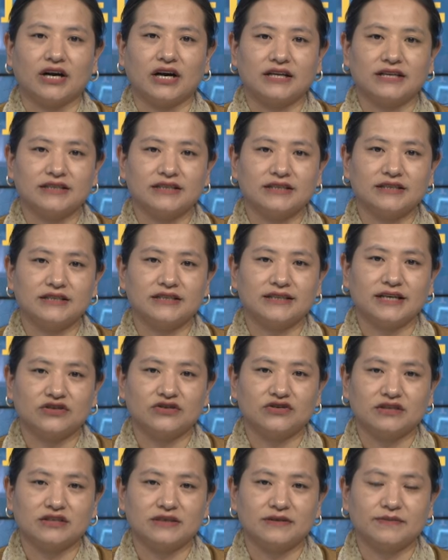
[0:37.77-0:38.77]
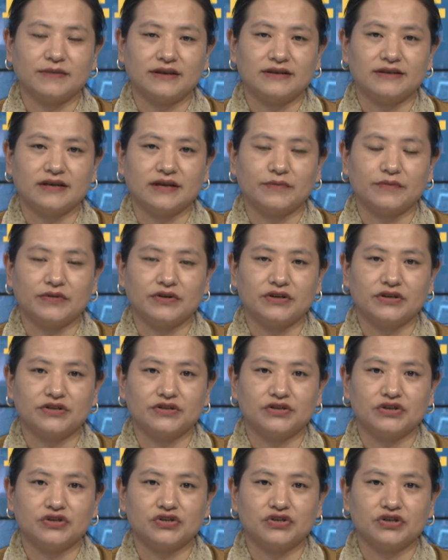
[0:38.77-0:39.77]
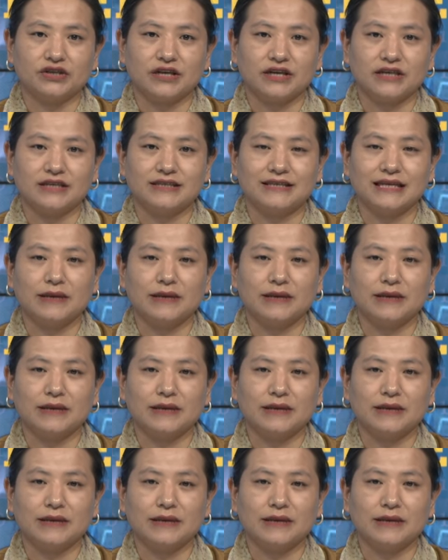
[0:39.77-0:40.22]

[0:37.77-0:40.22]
under the Central Tibetan Administration is